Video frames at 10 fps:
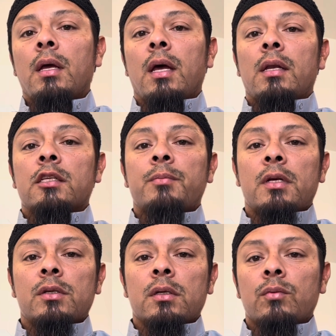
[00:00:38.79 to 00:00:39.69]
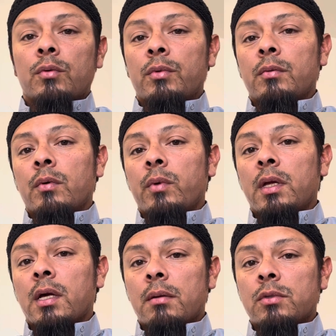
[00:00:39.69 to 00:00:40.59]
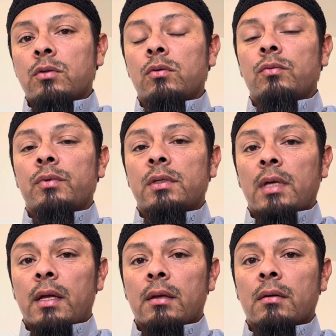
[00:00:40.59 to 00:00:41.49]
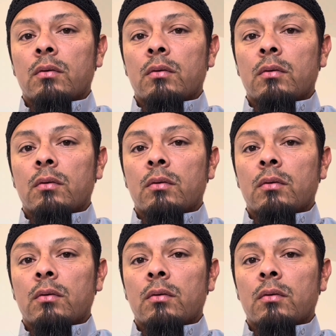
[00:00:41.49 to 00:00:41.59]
and especially when it comes to reciting.